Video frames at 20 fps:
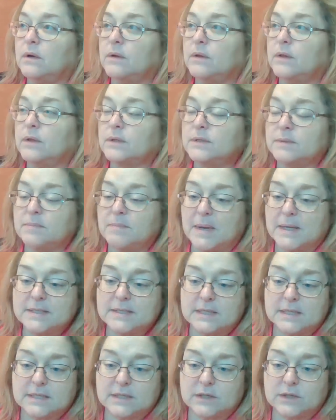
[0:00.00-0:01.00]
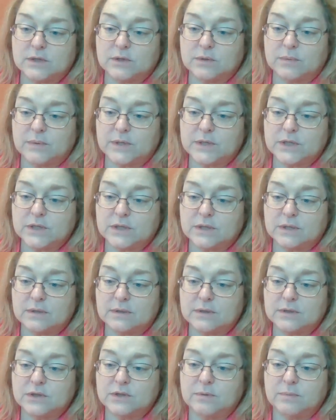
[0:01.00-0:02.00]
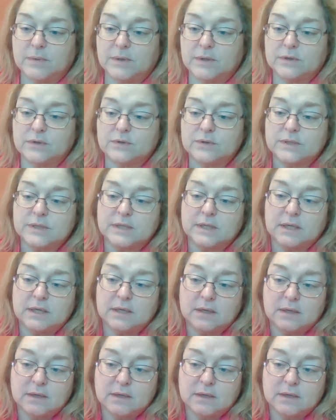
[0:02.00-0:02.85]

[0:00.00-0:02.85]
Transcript: the domestic situation. This should be interesting.